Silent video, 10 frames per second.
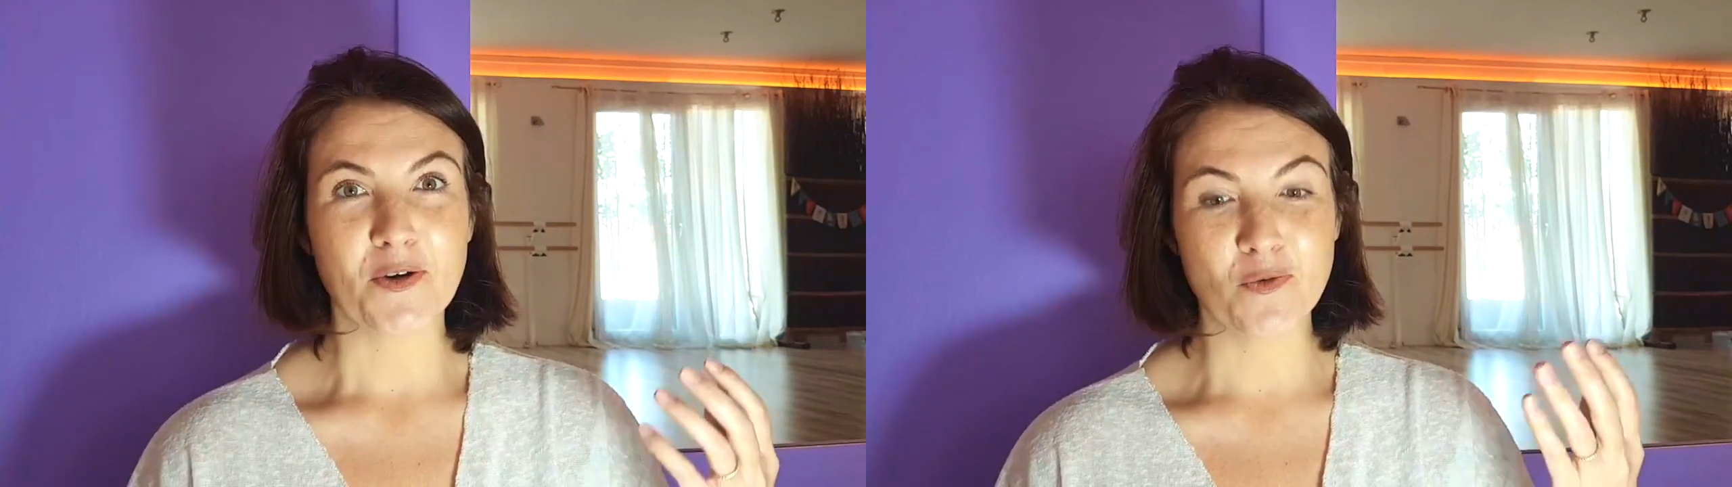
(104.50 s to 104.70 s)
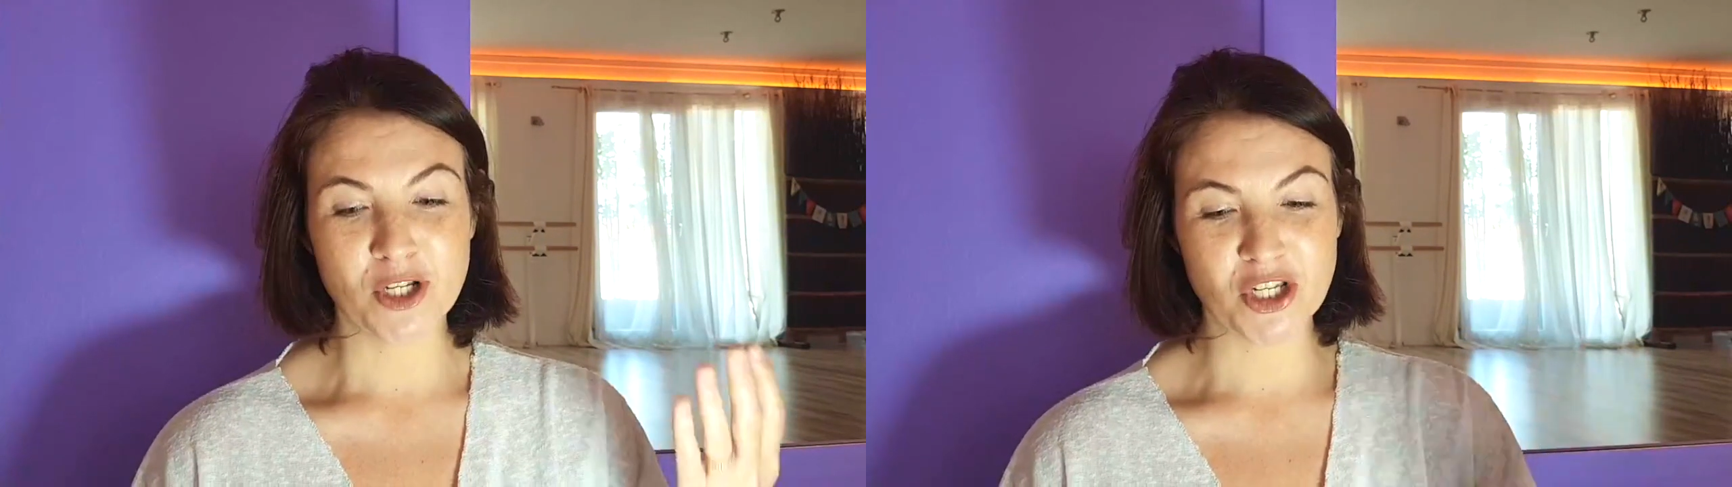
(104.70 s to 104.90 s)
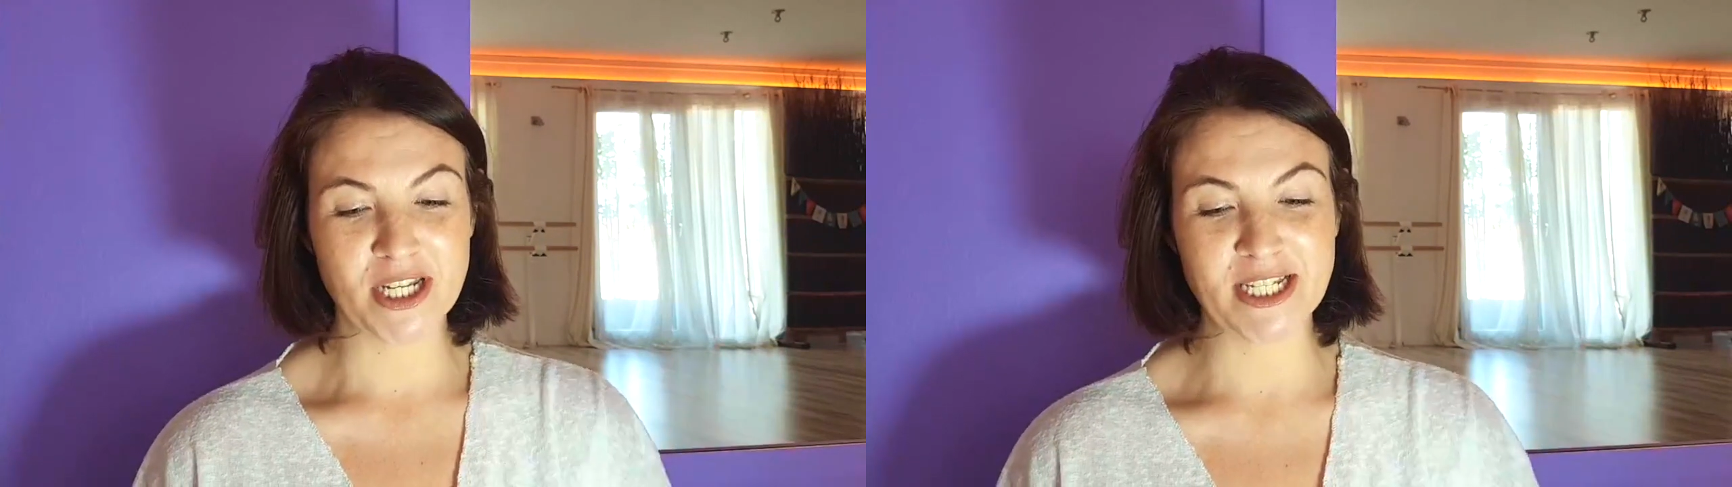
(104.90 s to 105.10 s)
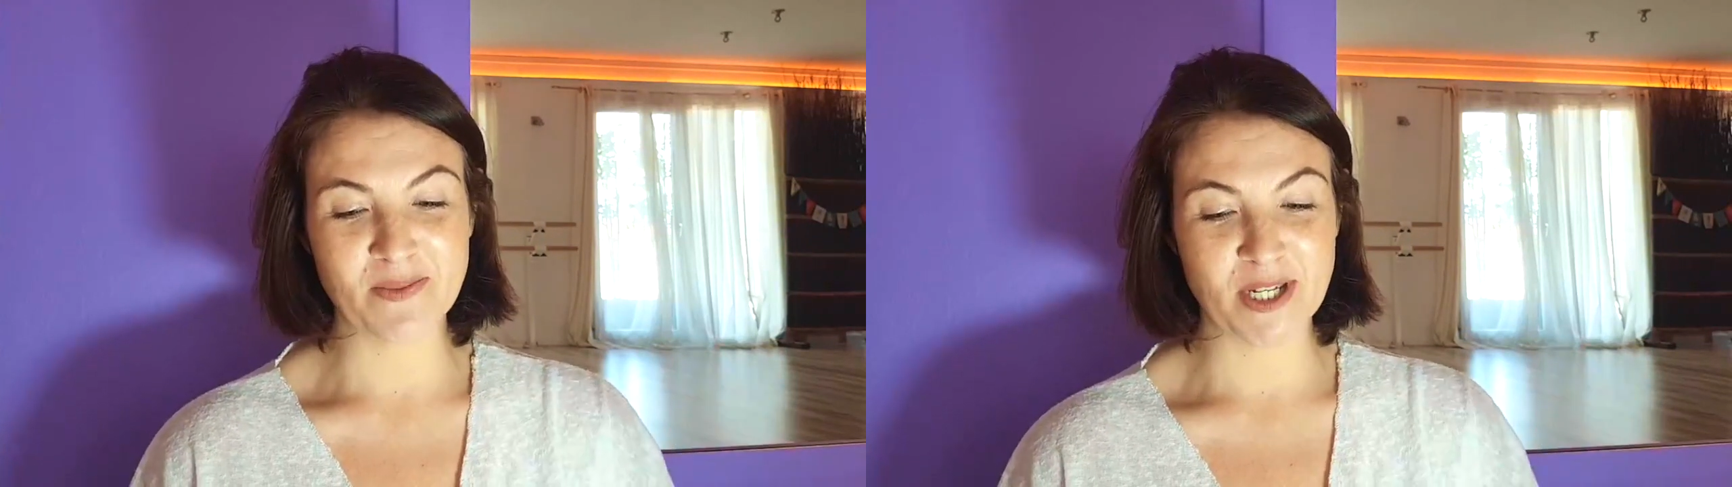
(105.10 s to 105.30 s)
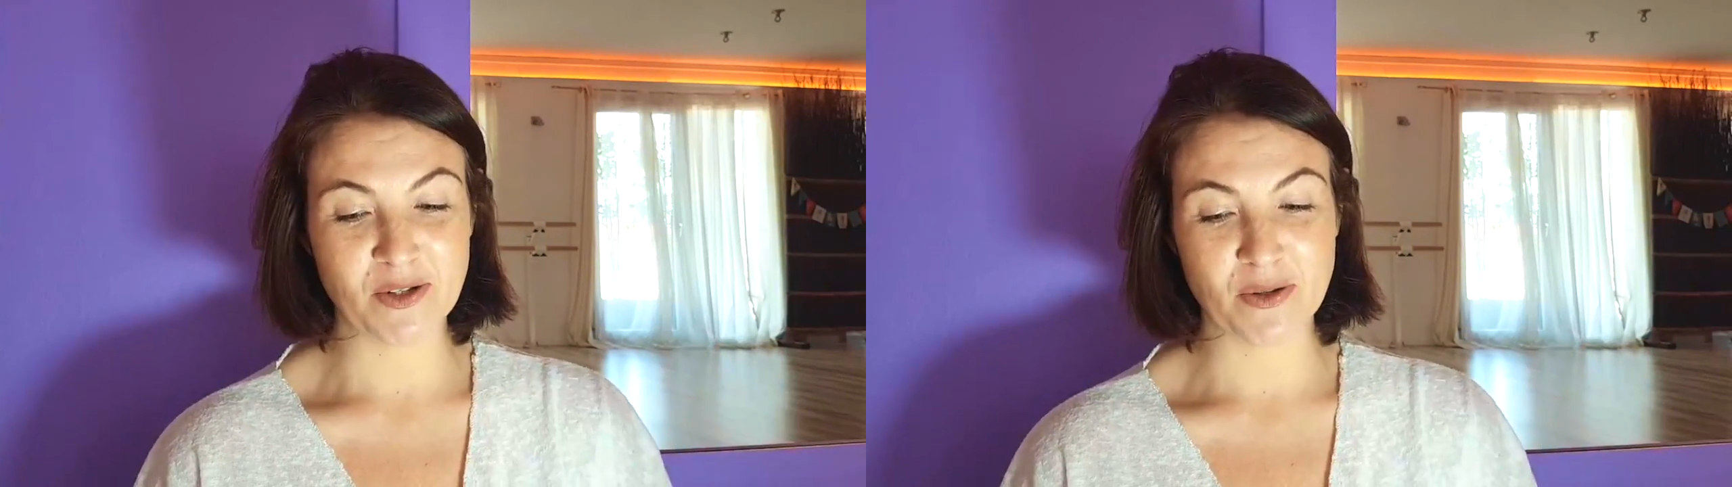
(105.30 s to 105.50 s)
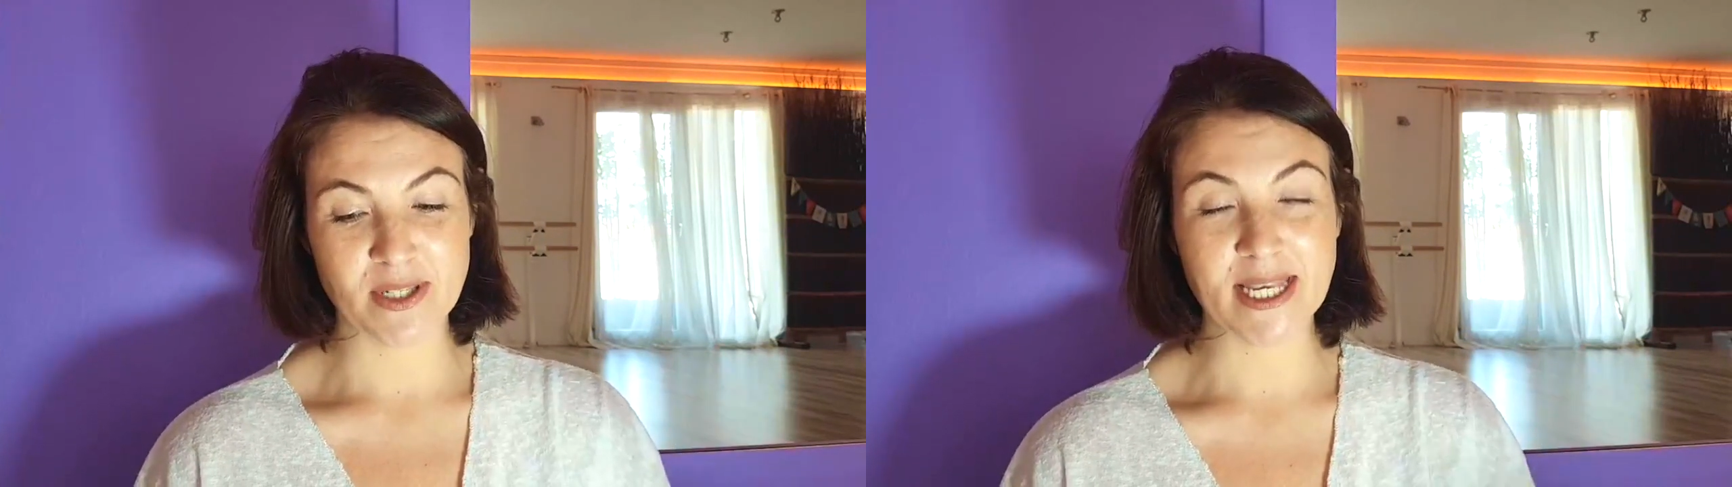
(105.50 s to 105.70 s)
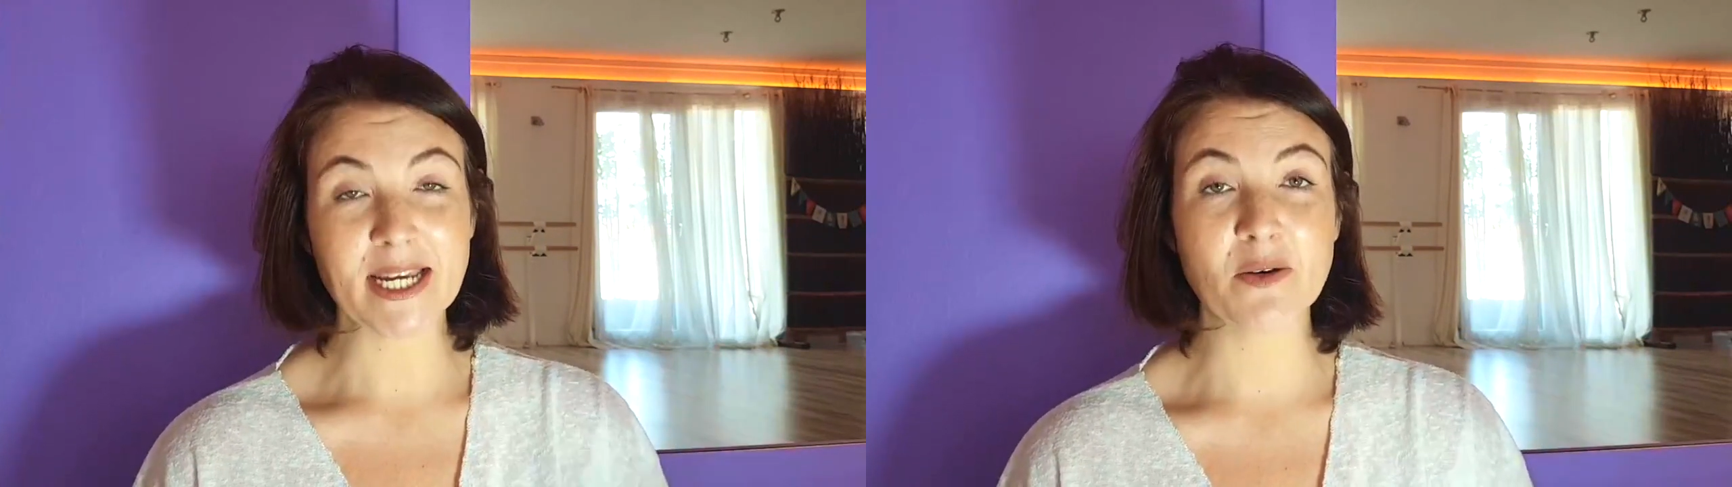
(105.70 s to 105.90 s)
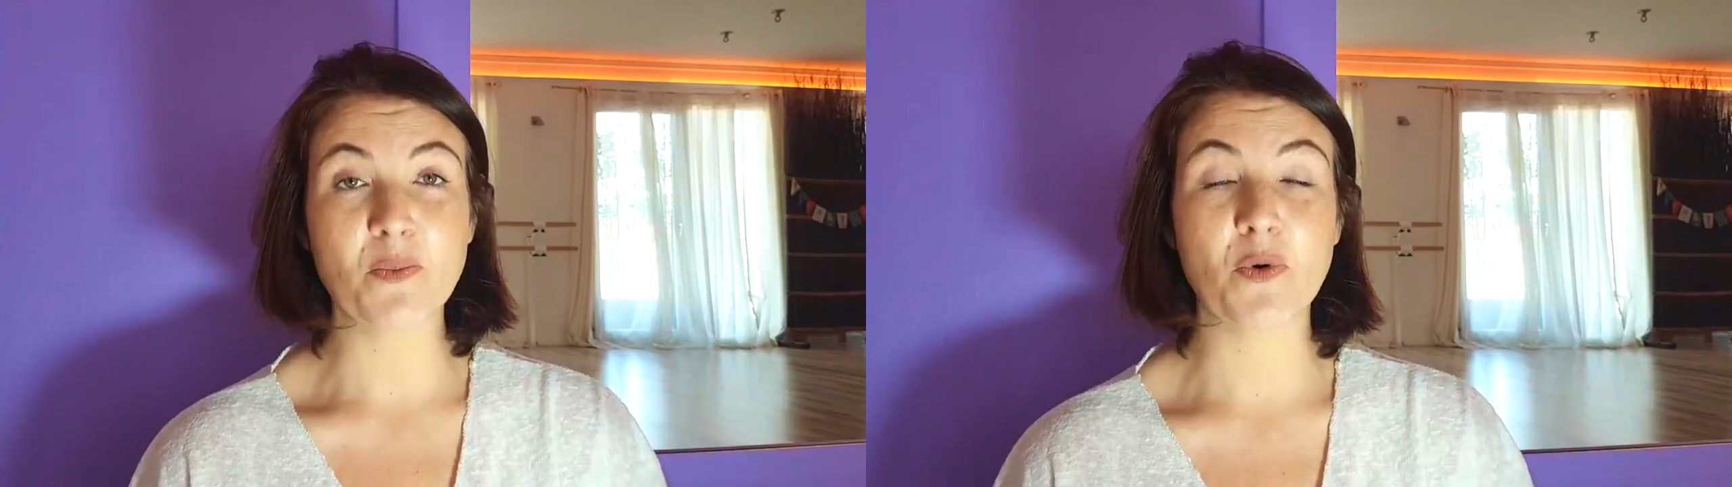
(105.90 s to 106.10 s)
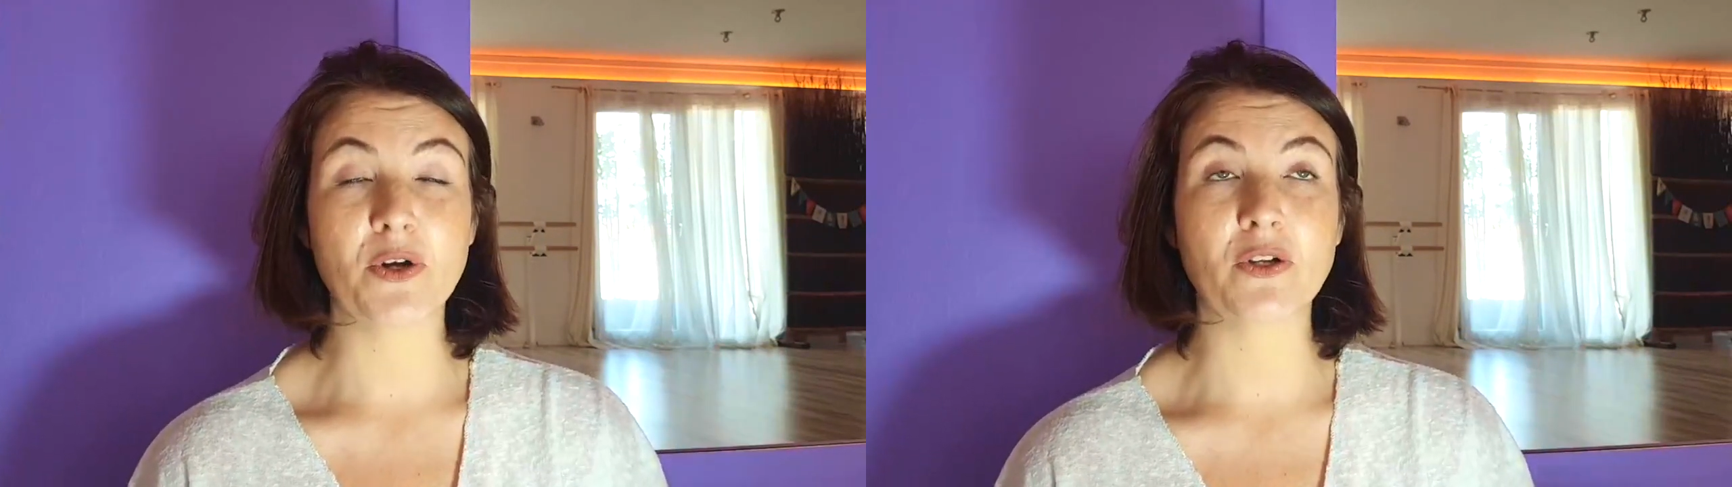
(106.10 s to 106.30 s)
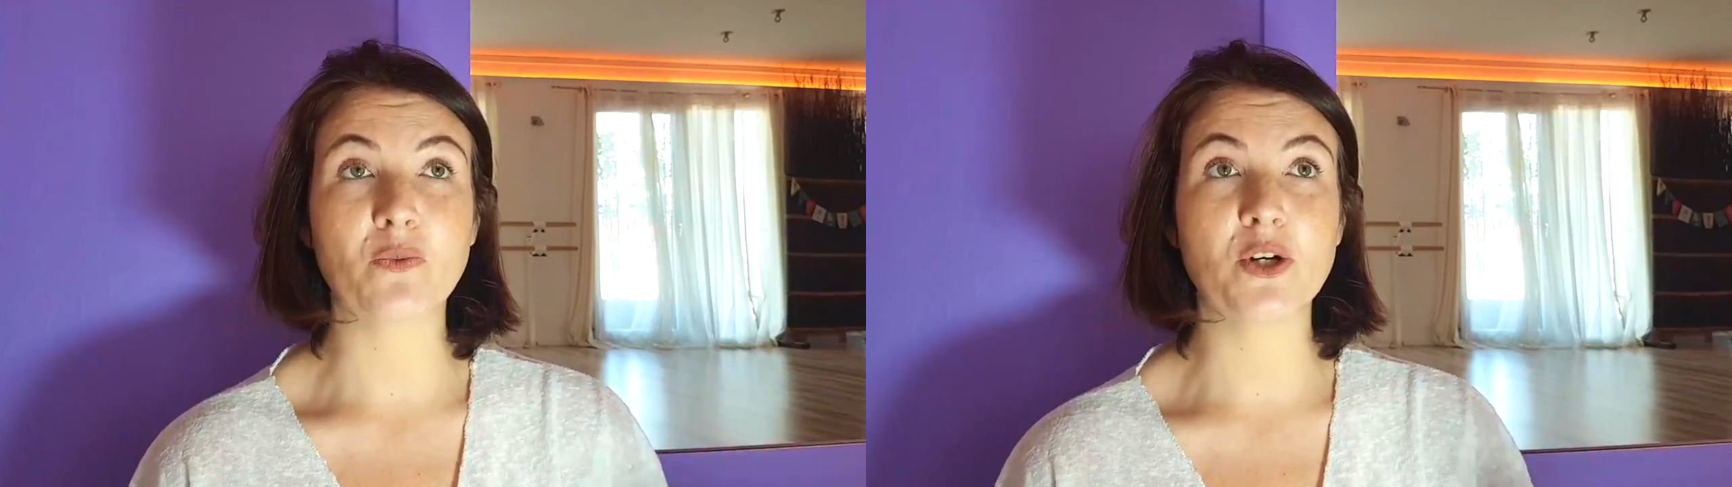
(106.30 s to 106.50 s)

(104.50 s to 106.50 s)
which leads me to the second point,